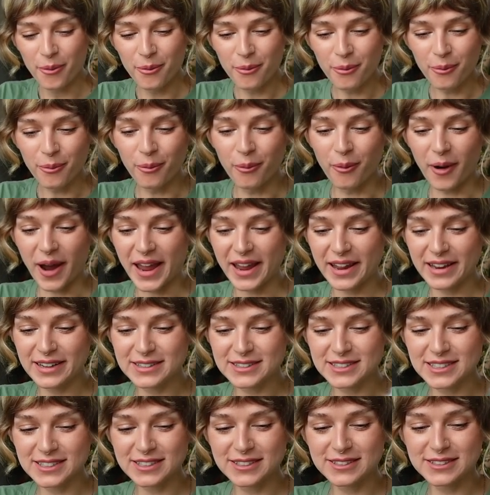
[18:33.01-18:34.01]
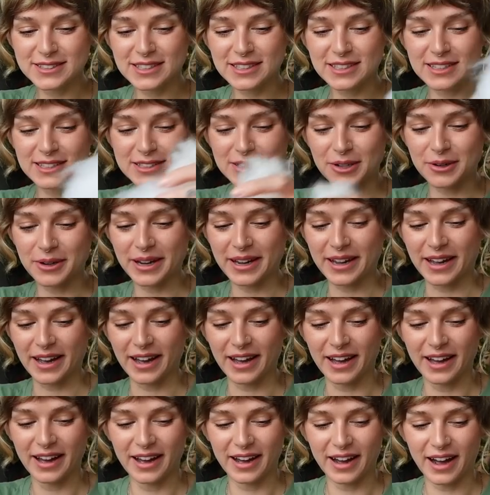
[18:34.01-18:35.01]
Wait until you see this
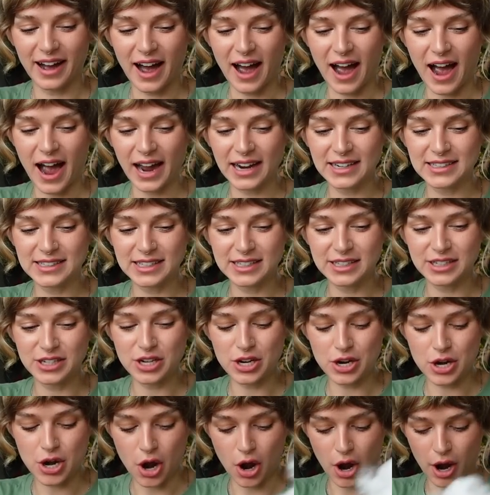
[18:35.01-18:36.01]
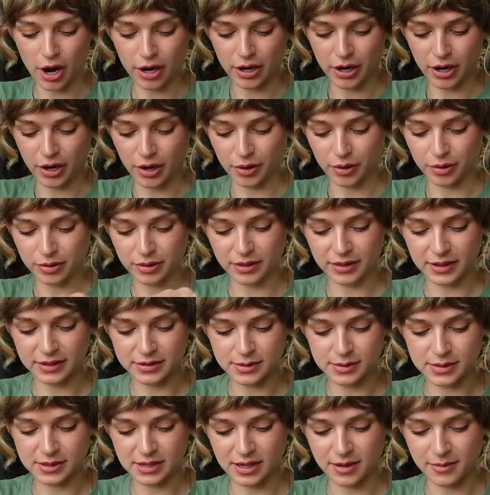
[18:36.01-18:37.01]
Hoya. I did not know that this
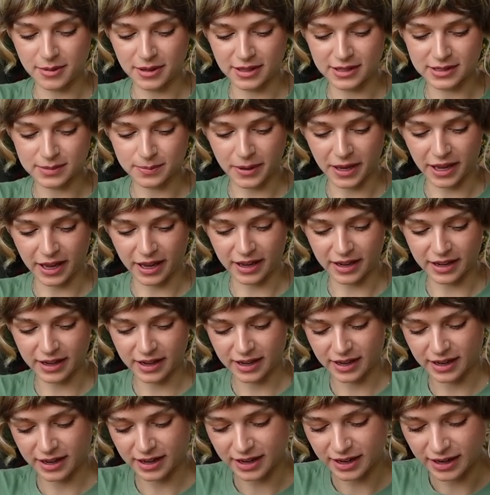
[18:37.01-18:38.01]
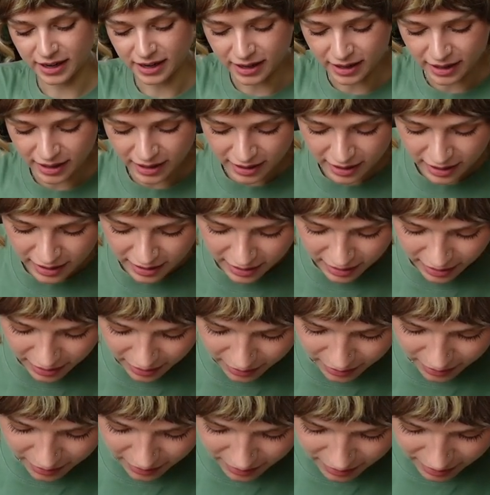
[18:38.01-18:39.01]
was gonna be this big.
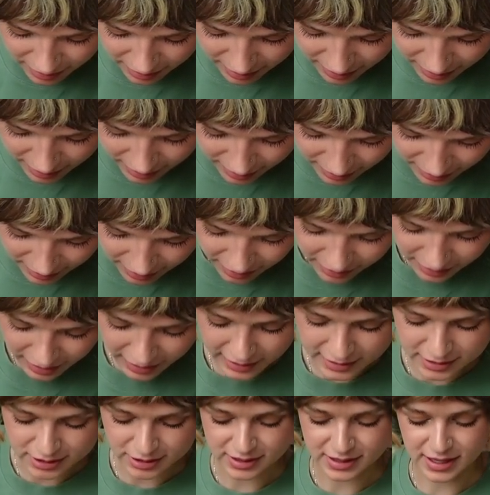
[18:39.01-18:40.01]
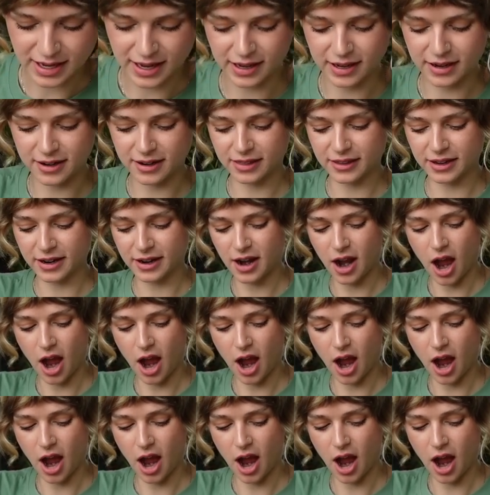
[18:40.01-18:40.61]
Oh, okay, it's just hanging on